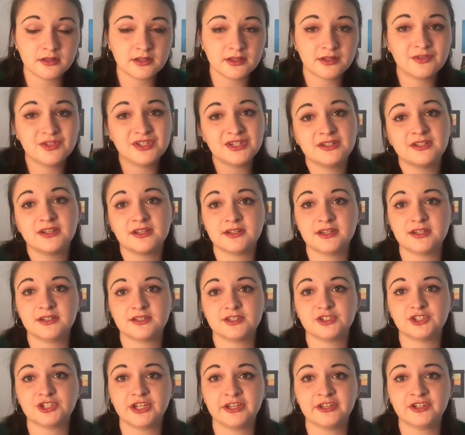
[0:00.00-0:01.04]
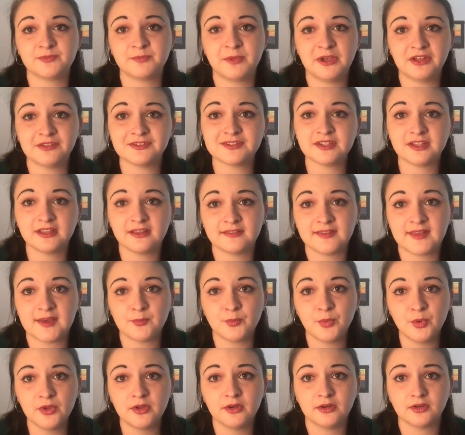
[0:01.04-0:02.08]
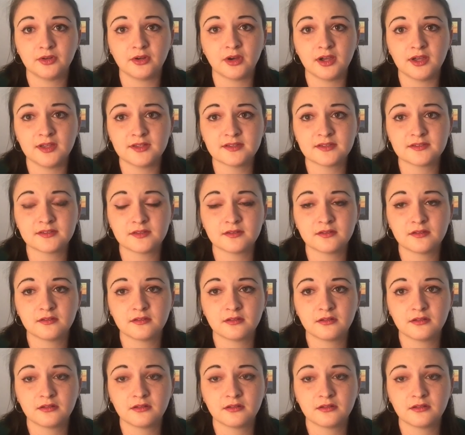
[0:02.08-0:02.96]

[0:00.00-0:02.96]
you did not need to change Belle to get that point across.